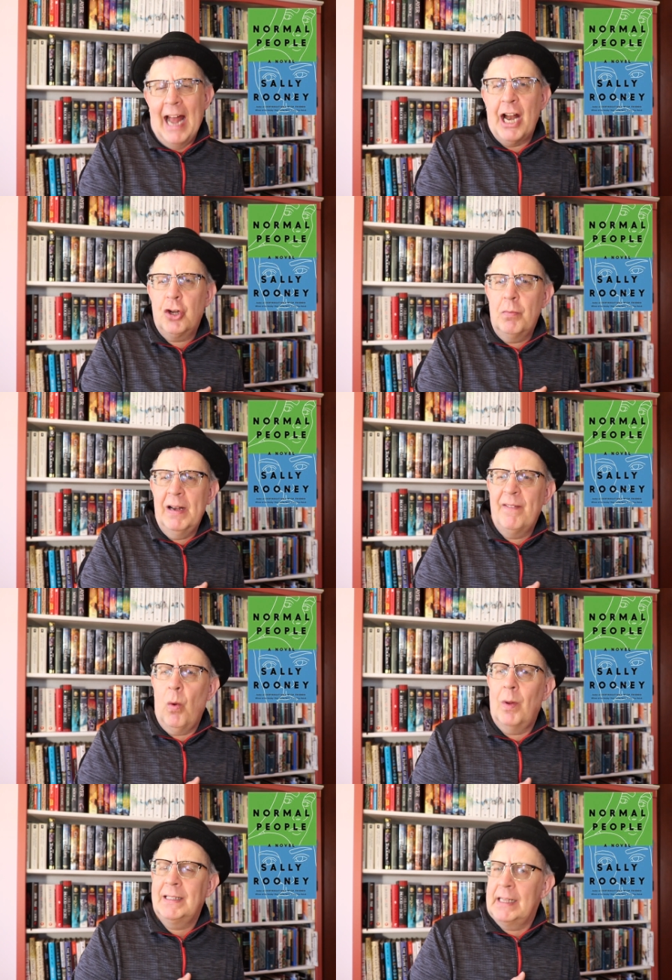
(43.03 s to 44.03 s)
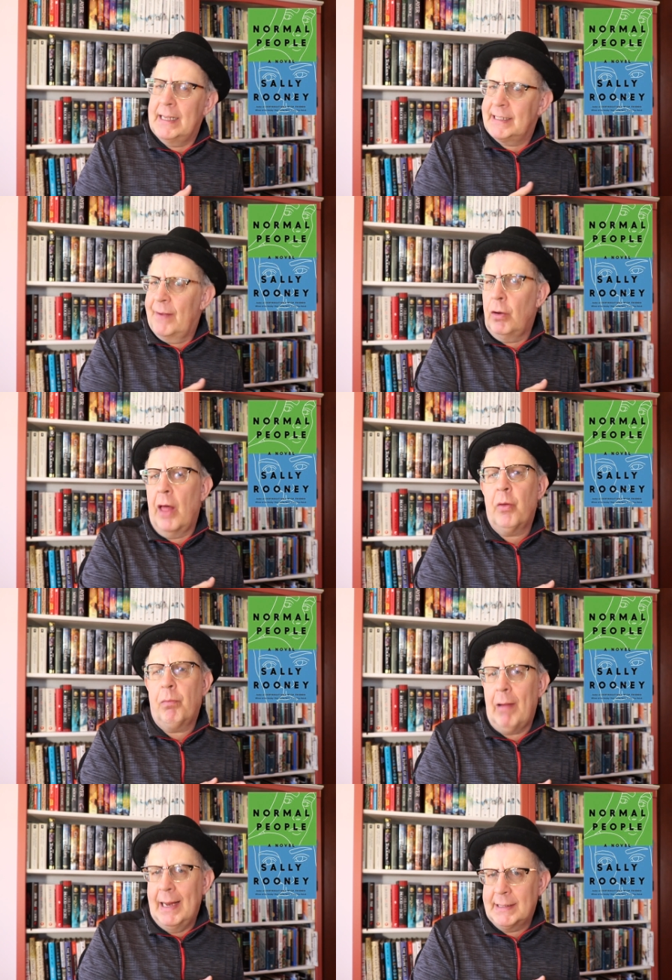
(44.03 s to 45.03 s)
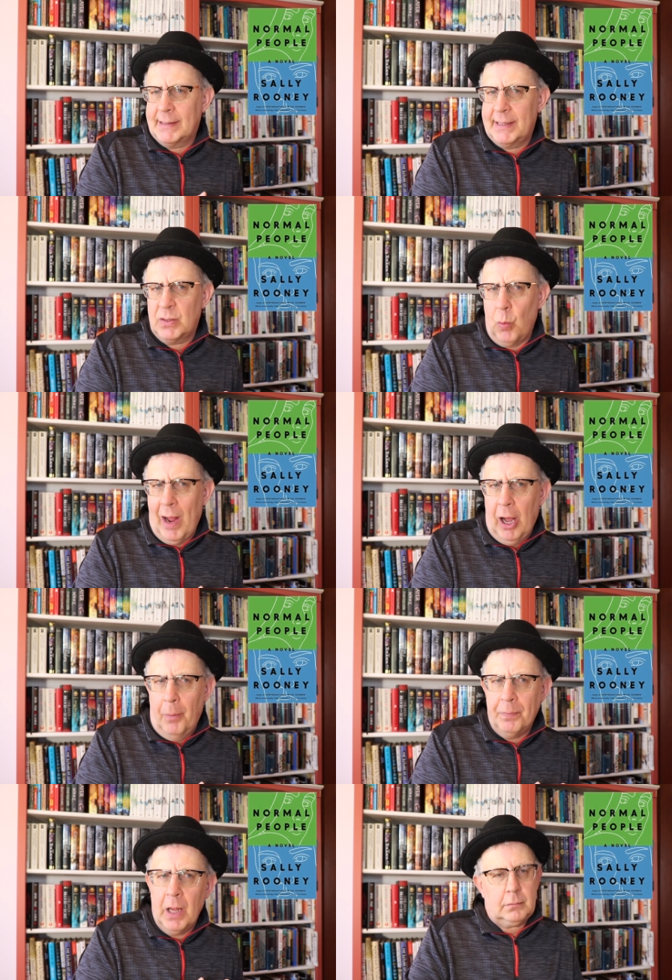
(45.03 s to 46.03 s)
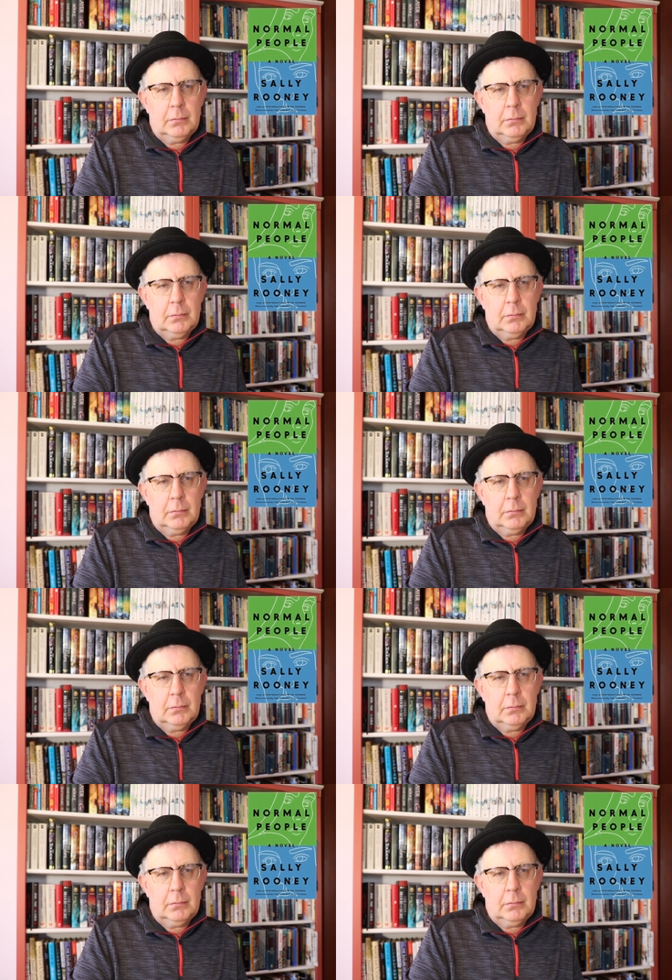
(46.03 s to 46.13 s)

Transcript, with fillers: and I do believe it won uh, several other prizes as well.